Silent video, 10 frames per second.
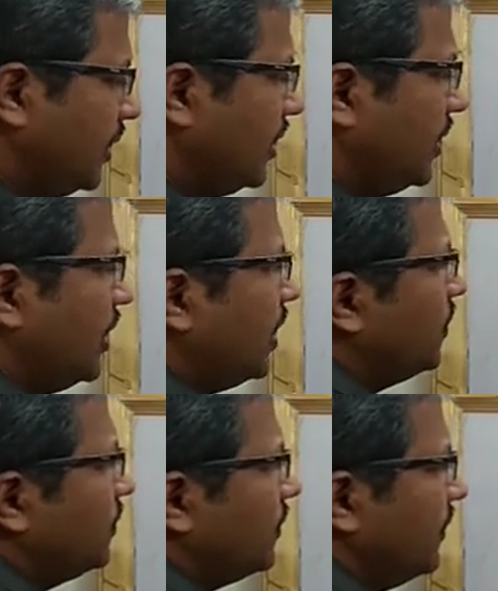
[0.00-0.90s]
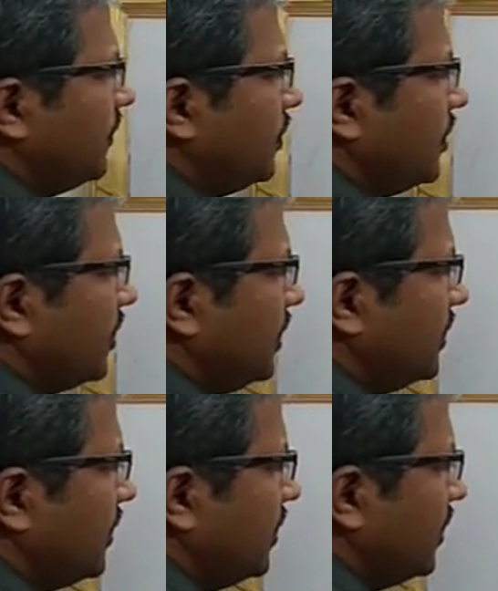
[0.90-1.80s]
and now this
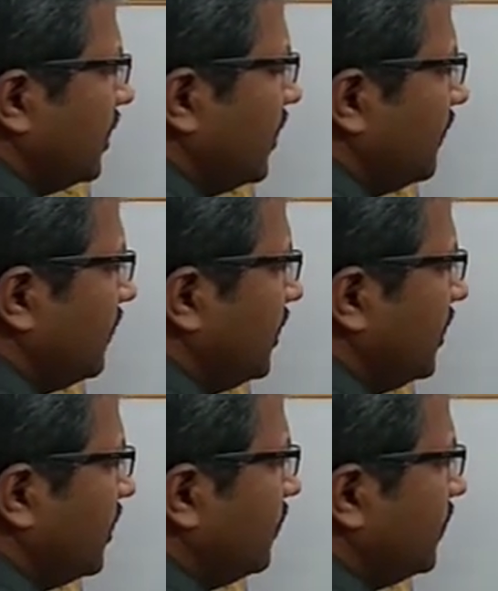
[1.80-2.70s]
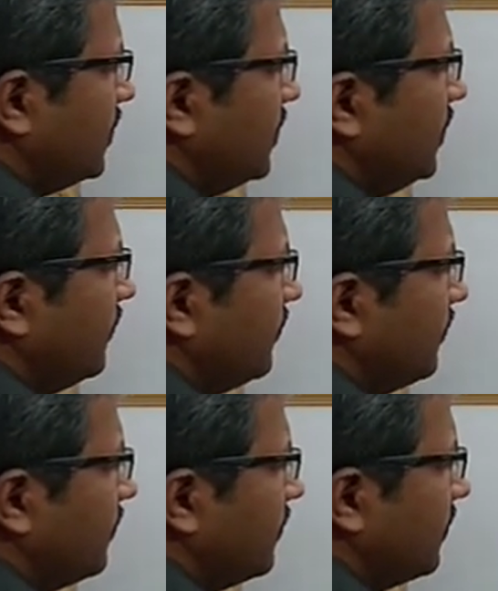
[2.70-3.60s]
particular thing is linked with the
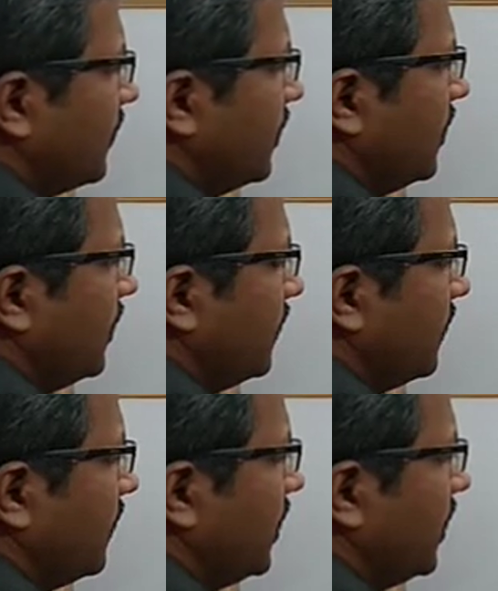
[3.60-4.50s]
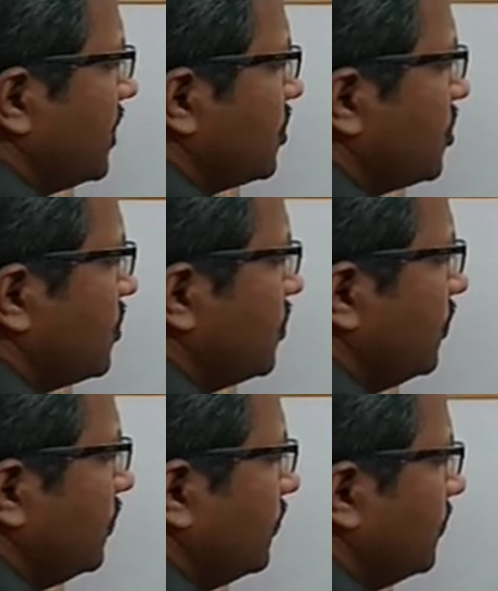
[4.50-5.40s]
CH2,